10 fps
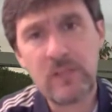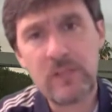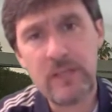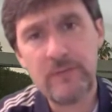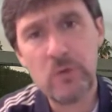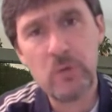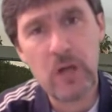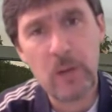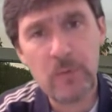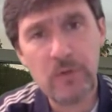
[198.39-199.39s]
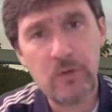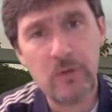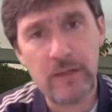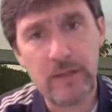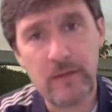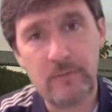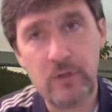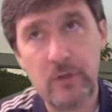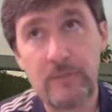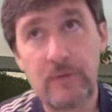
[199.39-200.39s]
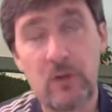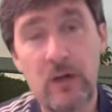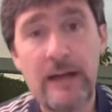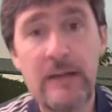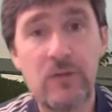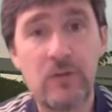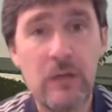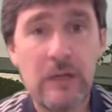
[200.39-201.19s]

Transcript: give you an opportunity that if the line is